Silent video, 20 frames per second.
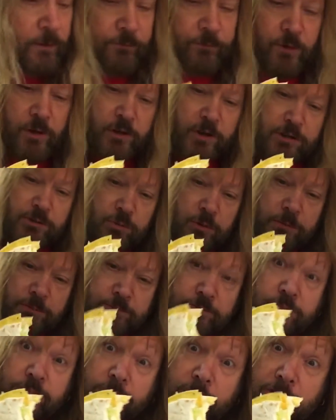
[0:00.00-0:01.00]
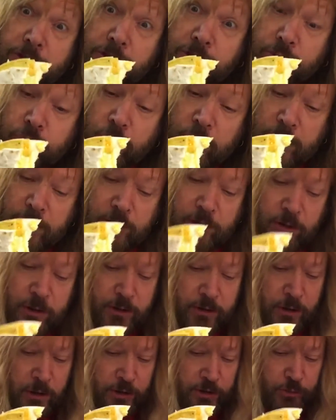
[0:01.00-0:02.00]
for this one. This is really
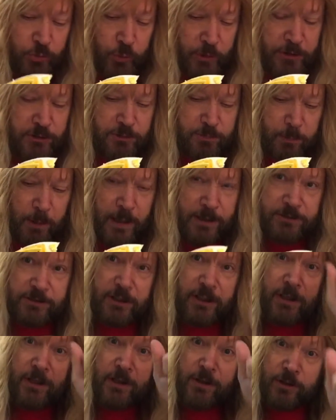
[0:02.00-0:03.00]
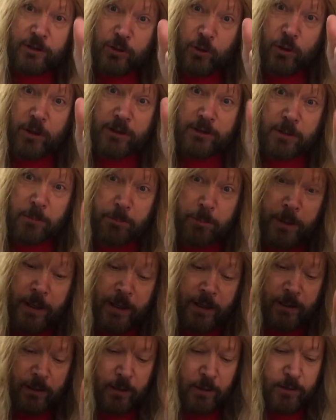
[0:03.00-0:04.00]
good. Sweet and spicy, you get the
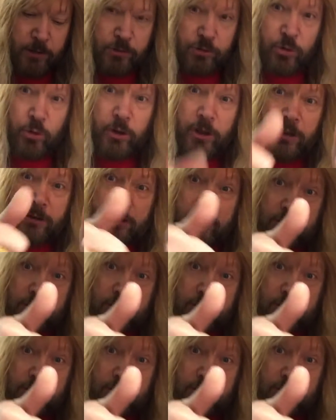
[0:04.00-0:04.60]
big, you get